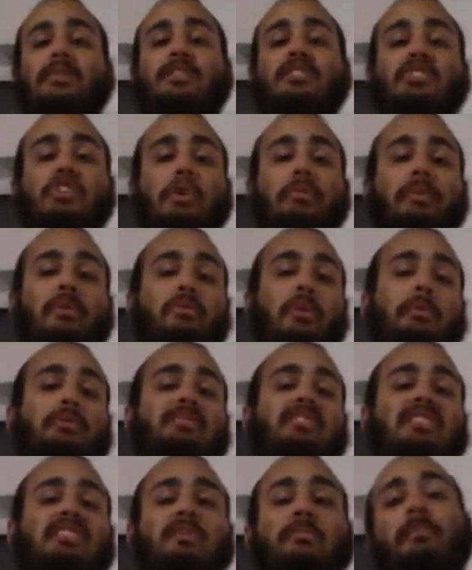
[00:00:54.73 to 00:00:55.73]
The serpent
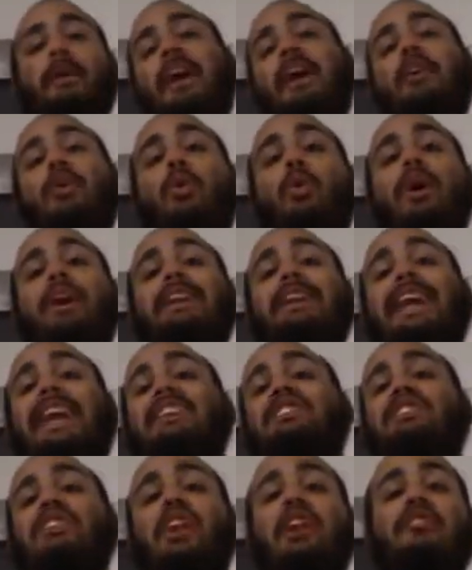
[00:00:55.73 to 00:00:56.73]
represents a man or a
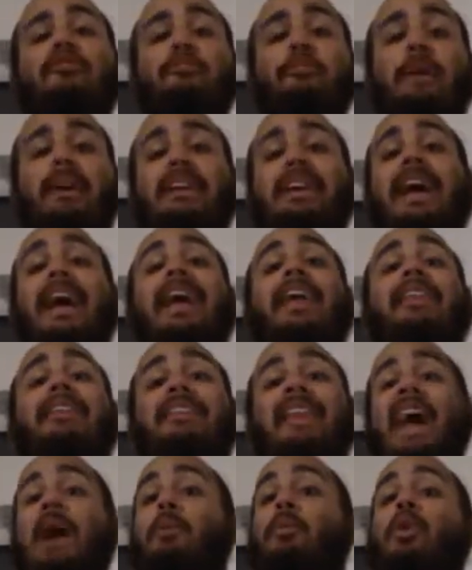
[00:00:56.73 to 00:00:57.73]
nation of men
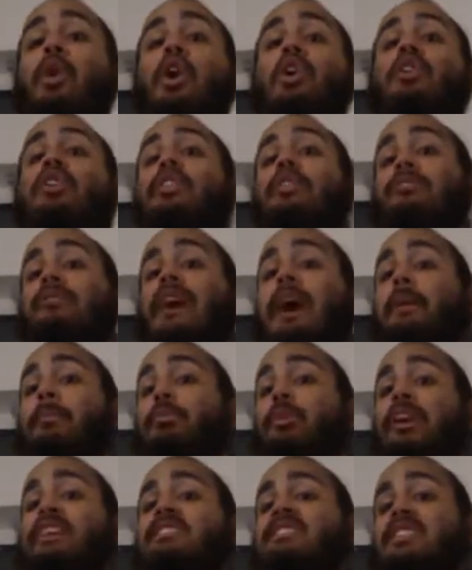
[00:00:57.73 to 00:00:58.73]
that were under the
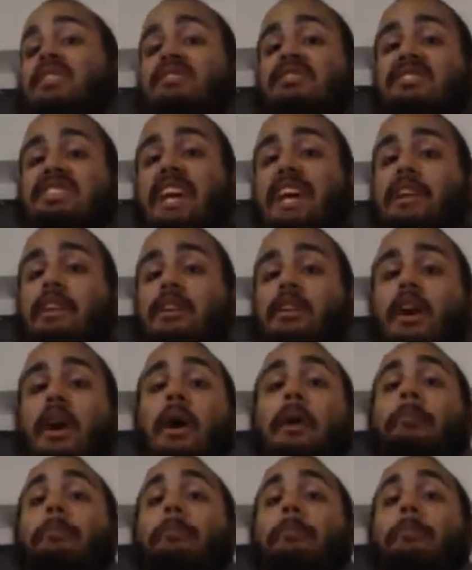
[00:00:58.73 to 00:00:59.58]
vibration of Satan,